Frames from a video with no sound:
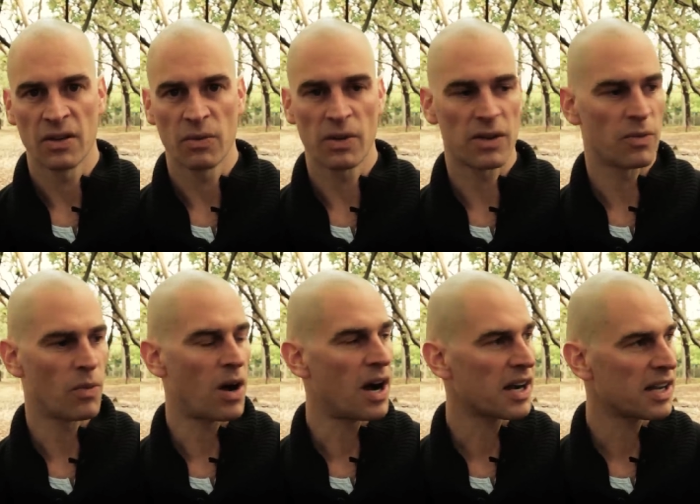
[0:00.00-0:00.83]
with
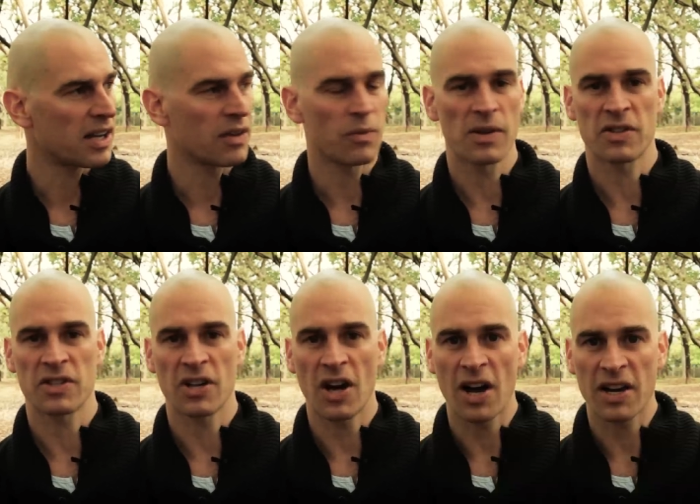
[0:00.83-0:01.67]
walking, with
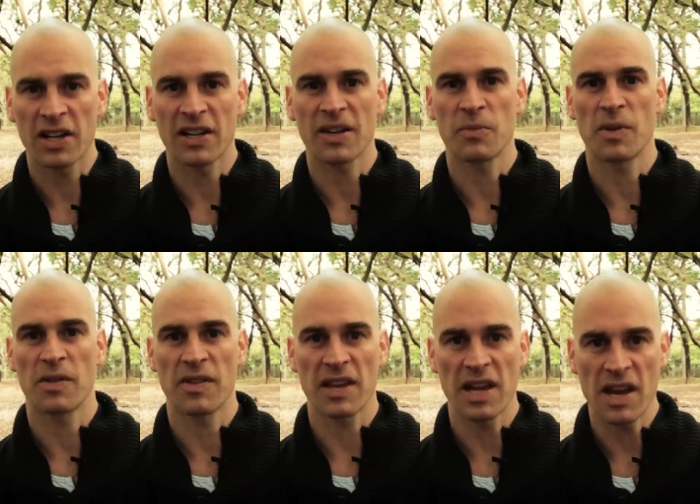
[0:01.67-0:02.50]
talking,
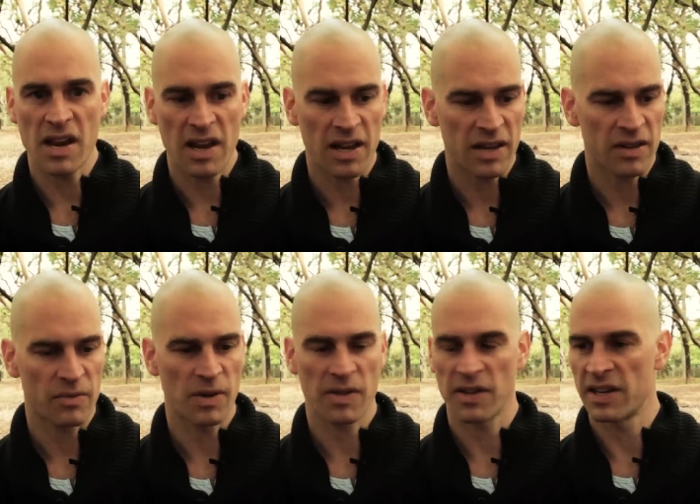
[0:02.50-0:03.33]
with eating,
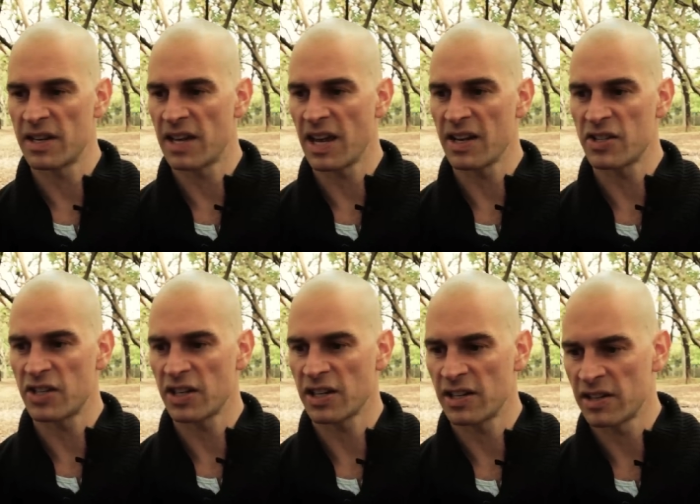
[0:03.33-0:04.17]
with
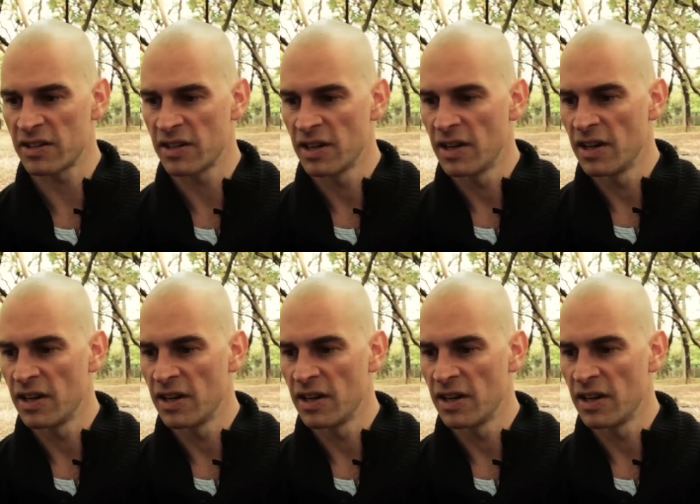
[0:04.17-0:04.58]
engaging in